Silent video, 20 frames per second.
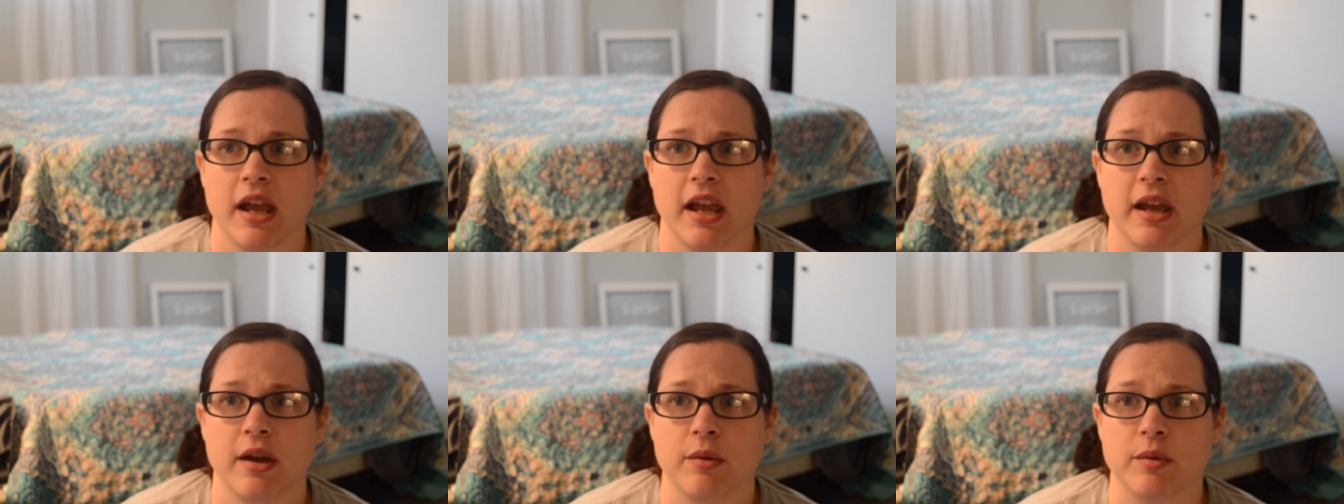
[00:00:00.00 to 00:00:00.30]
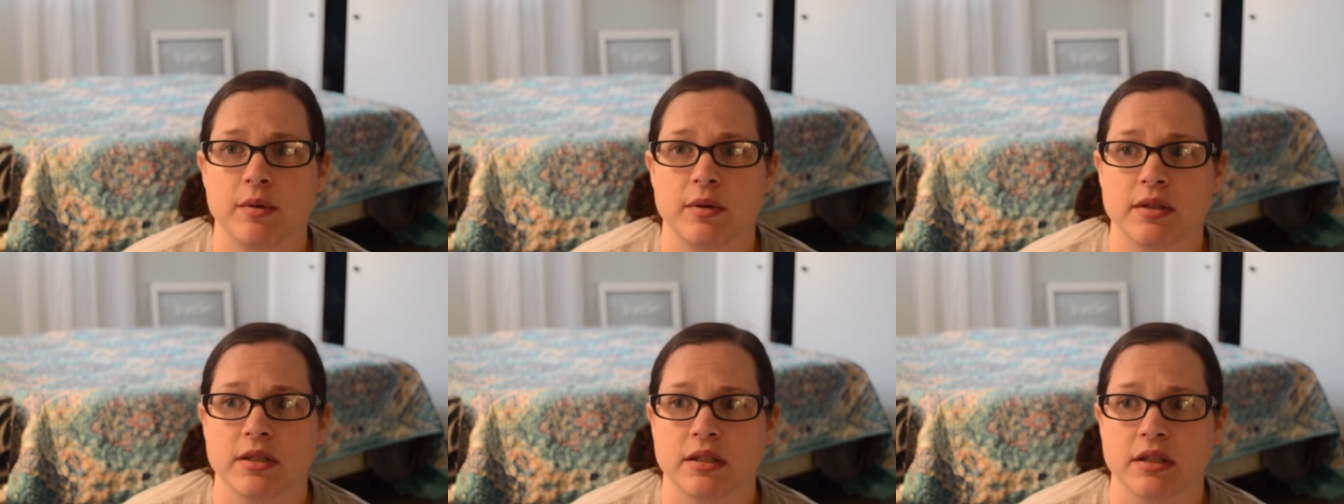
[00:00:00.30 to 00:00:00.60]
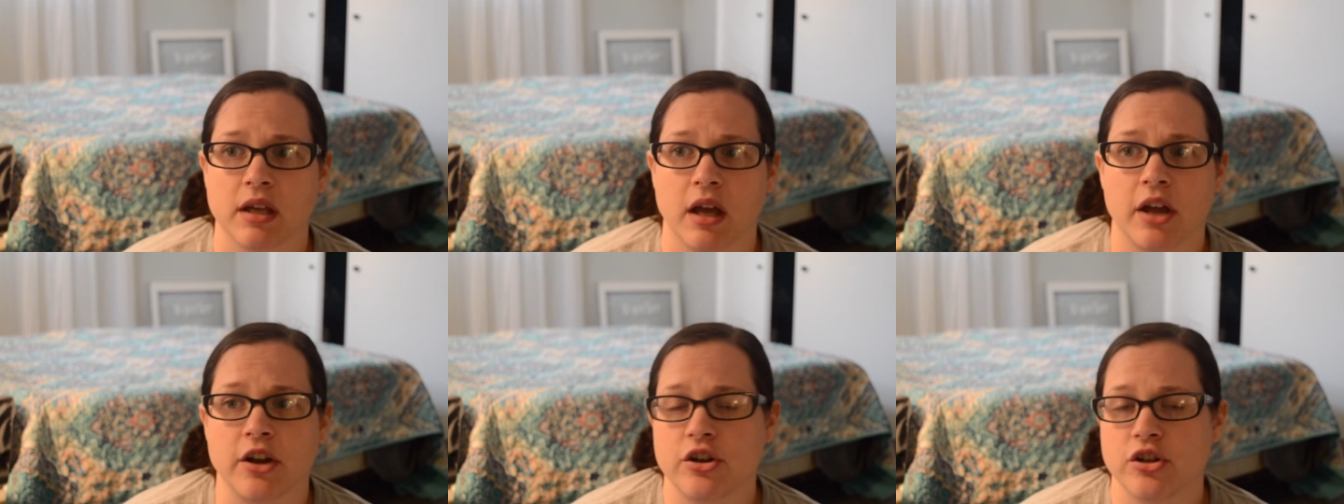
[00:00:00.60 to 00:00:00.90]
It
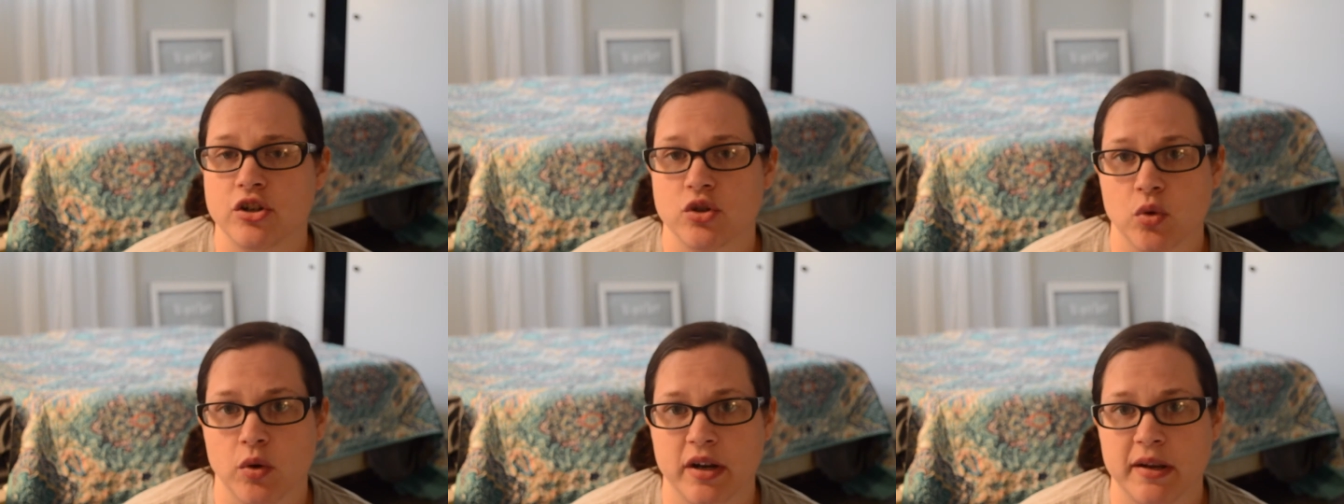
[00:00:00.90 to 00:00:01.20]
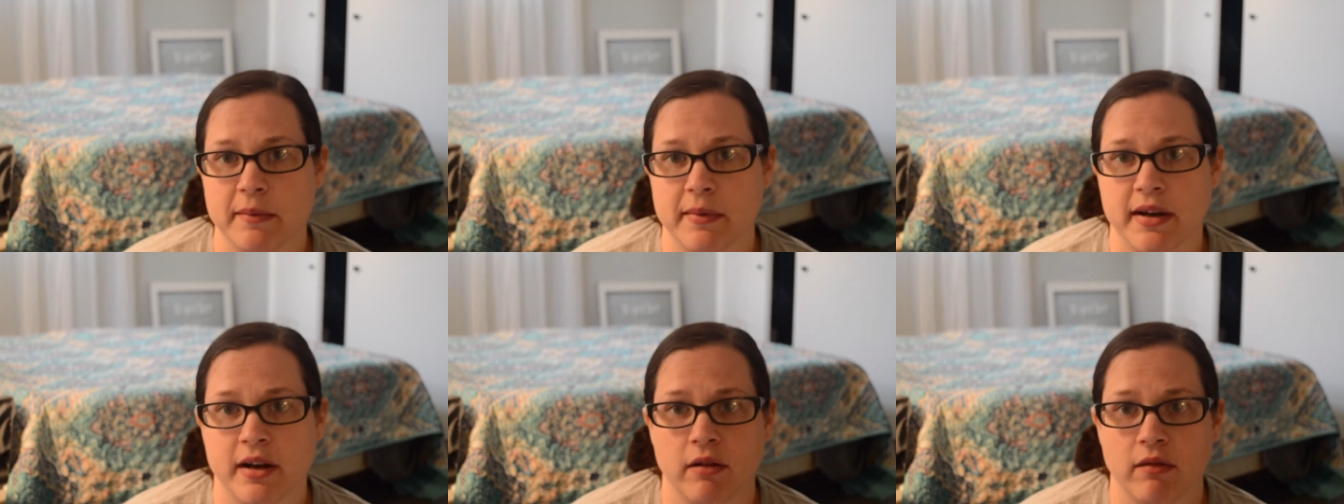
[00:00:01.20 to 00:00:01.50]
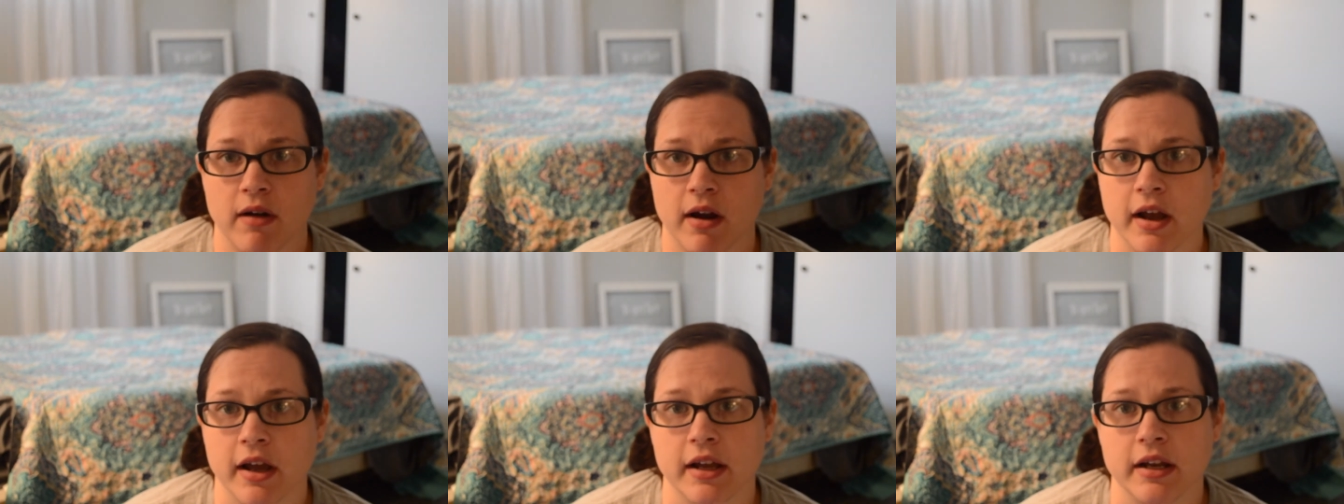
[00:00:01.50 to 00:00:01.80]
was under 20-minute
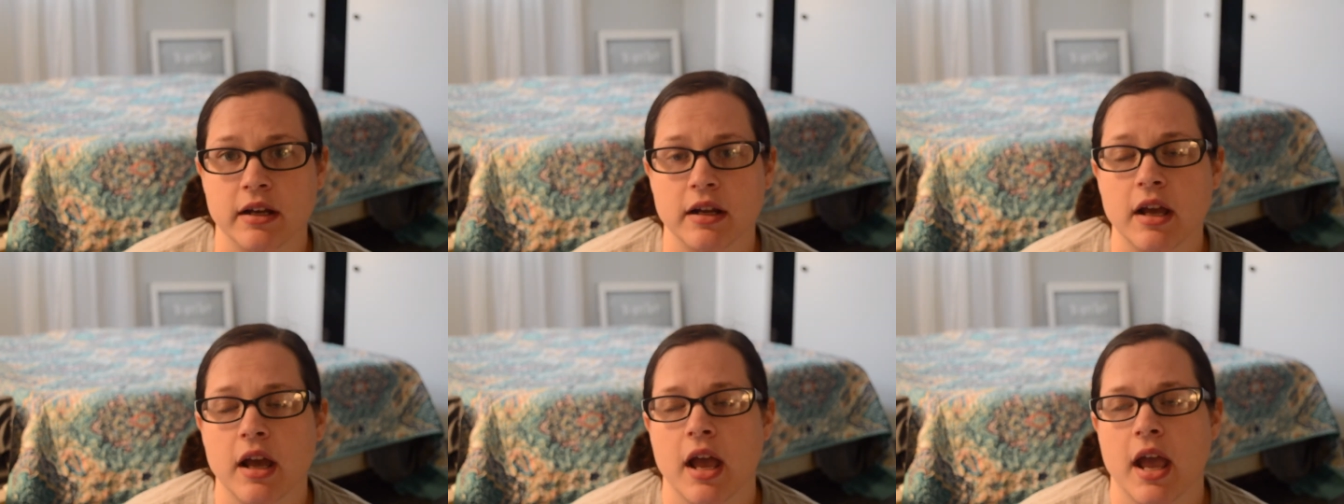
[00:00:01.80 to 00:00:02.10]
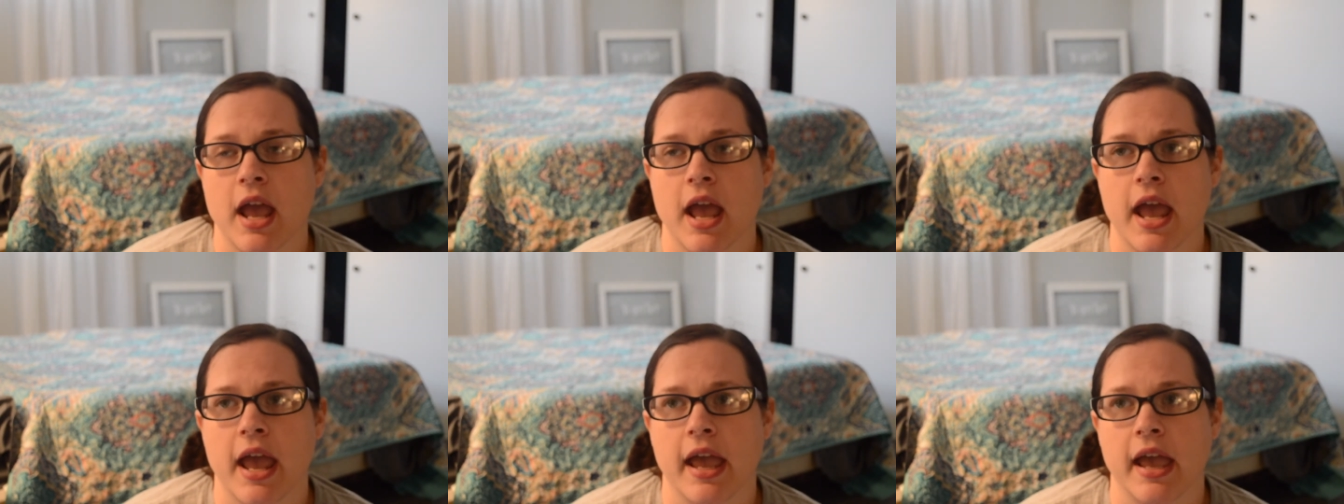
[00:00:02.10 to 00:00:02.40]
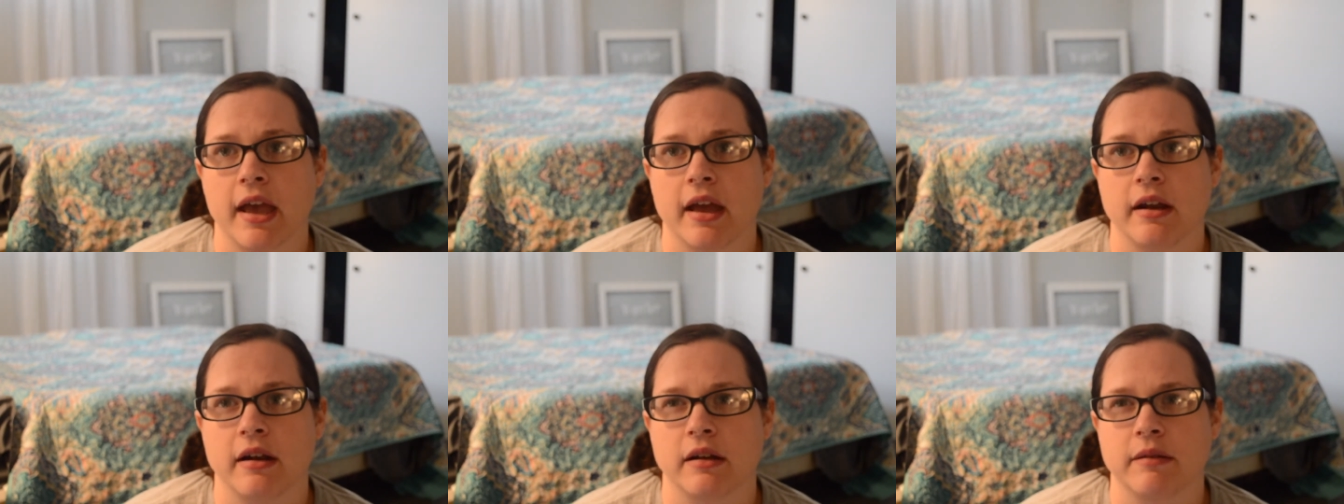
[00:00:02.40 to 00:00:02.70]
ride,
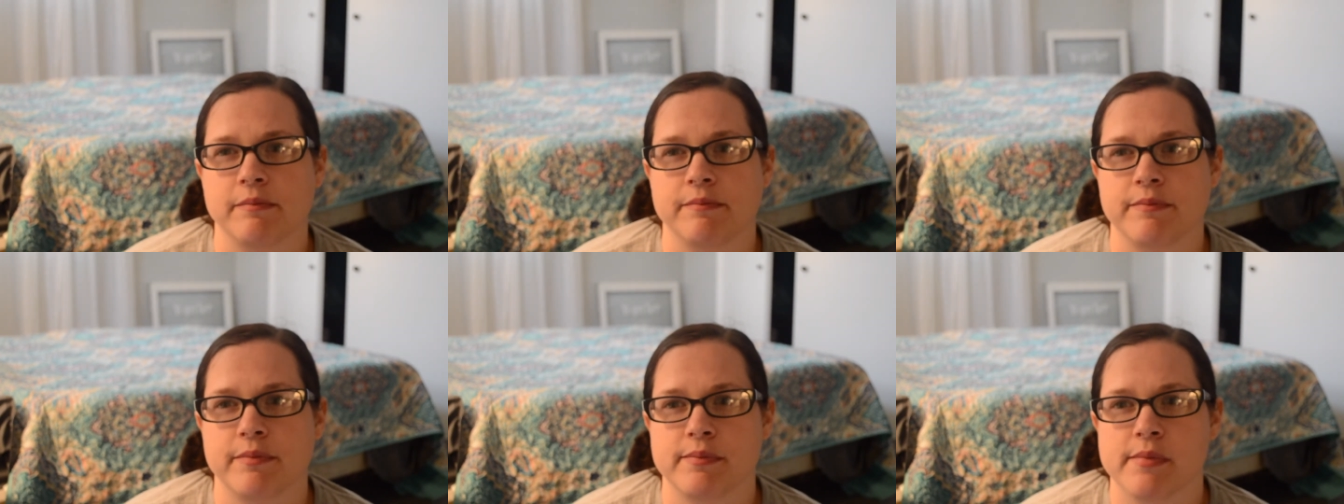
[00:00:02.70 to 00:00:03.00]
and